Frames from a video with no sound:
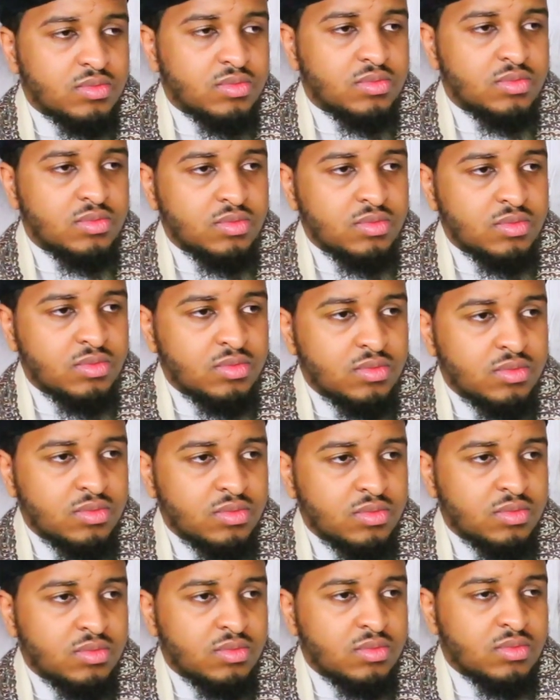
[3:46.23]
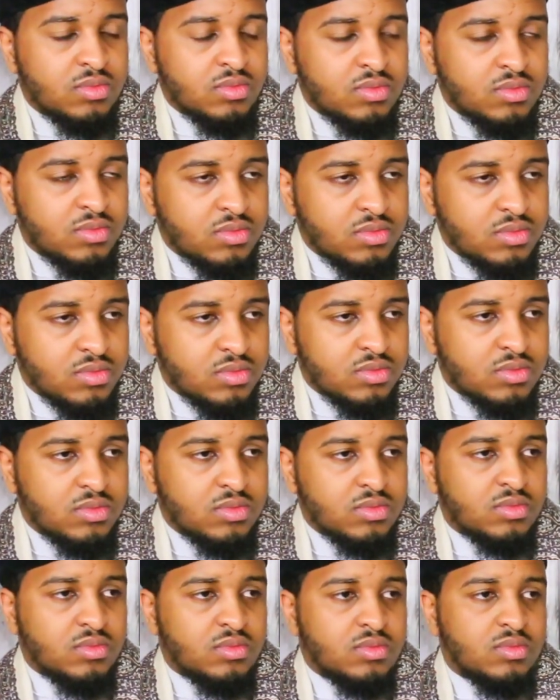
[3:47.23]

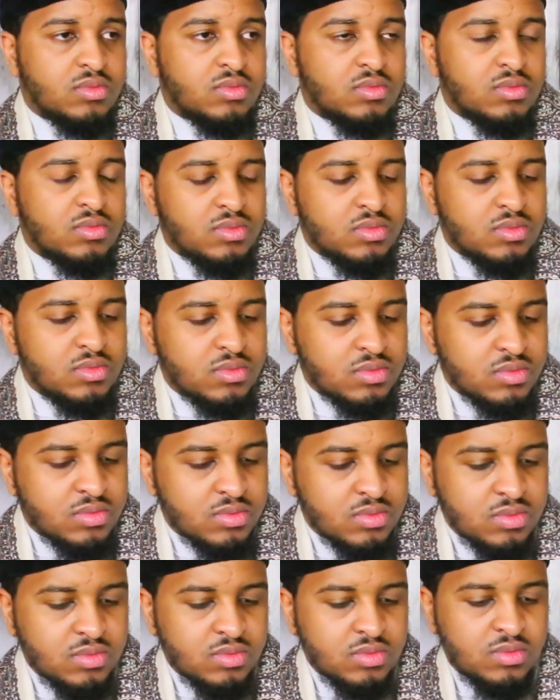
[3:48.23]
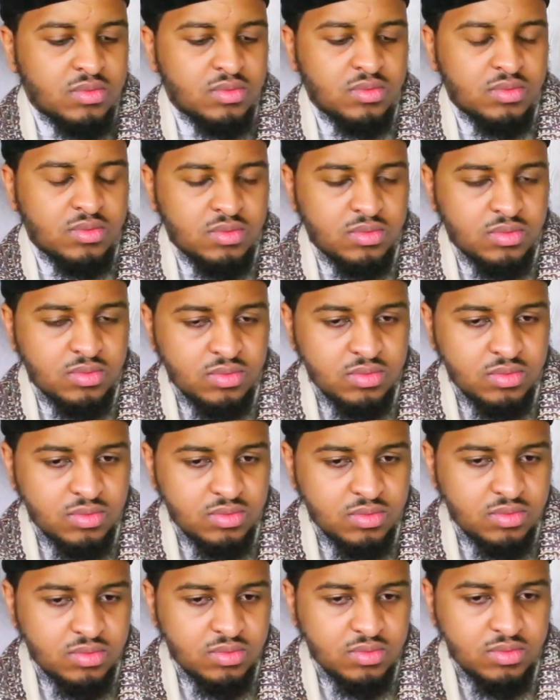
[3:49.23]

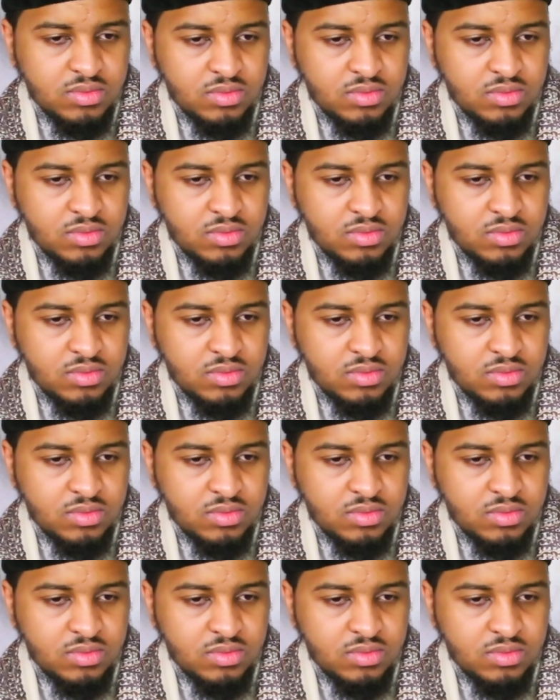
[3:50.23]
(not speaking)